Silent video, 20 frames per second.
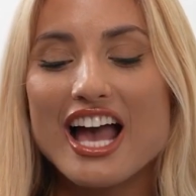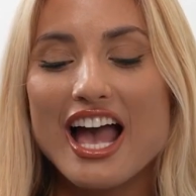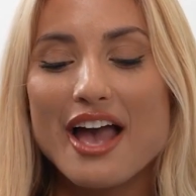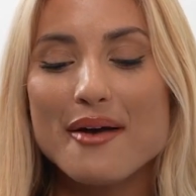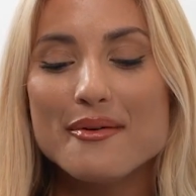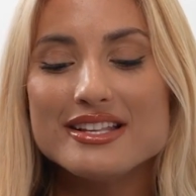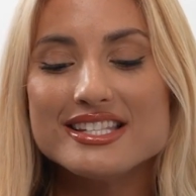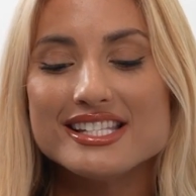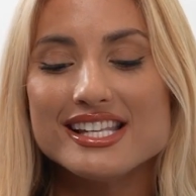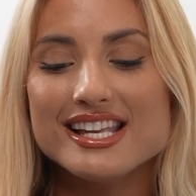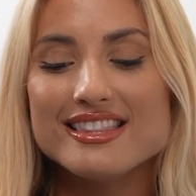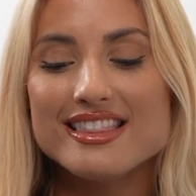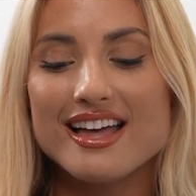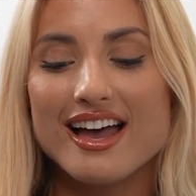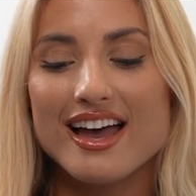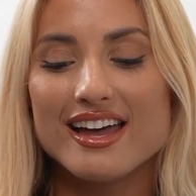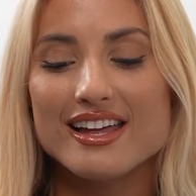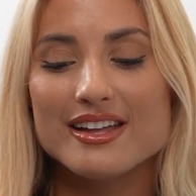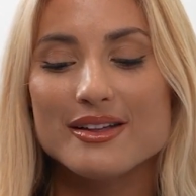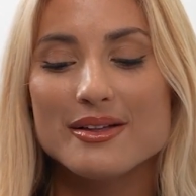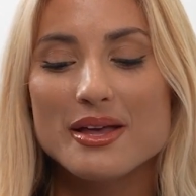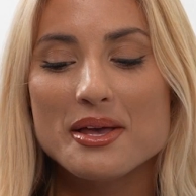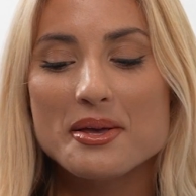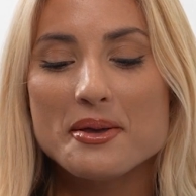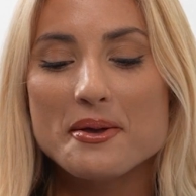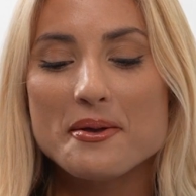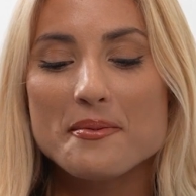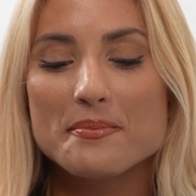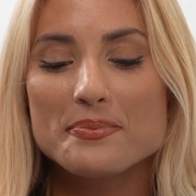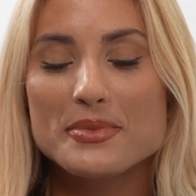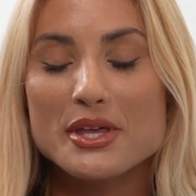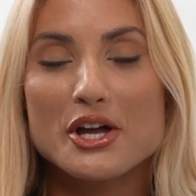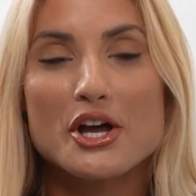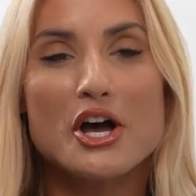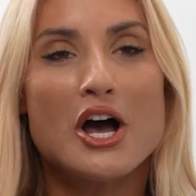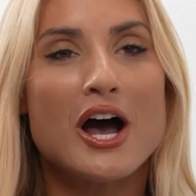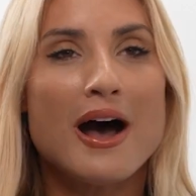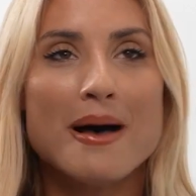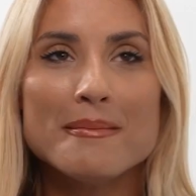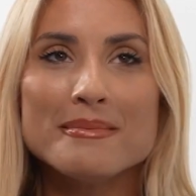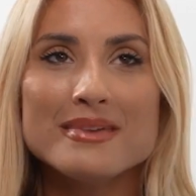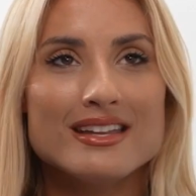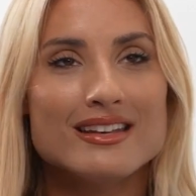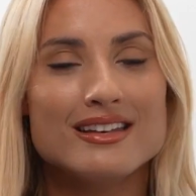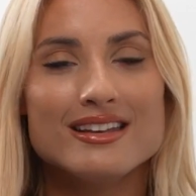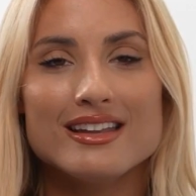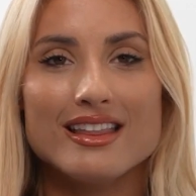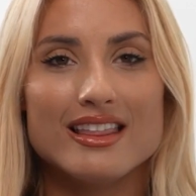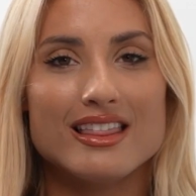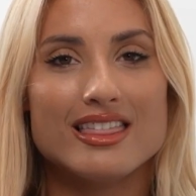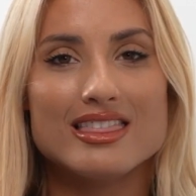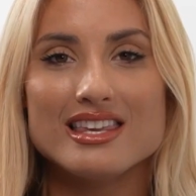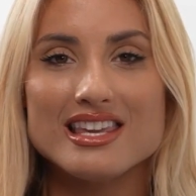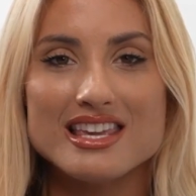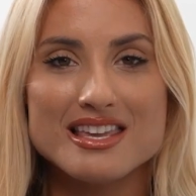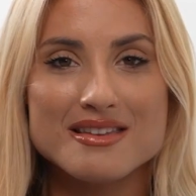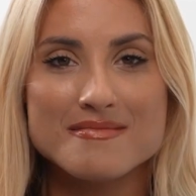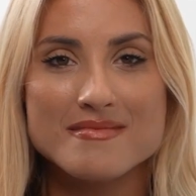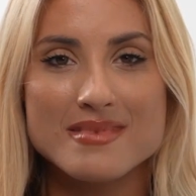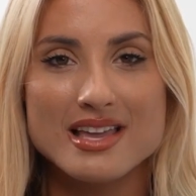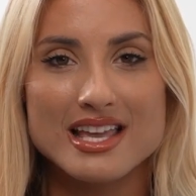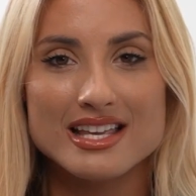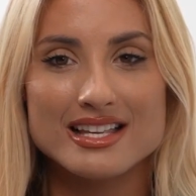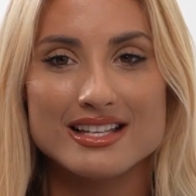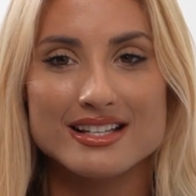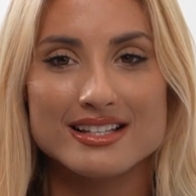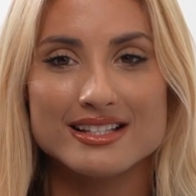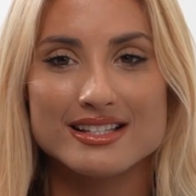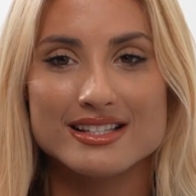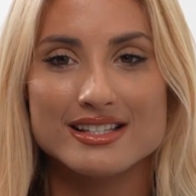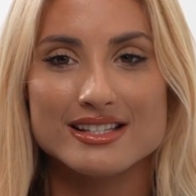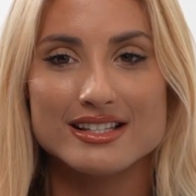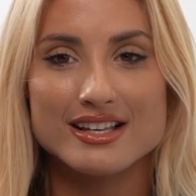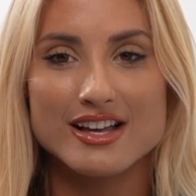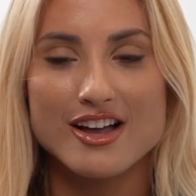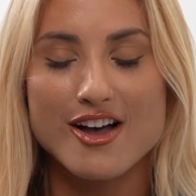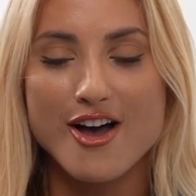I would say that the common theme is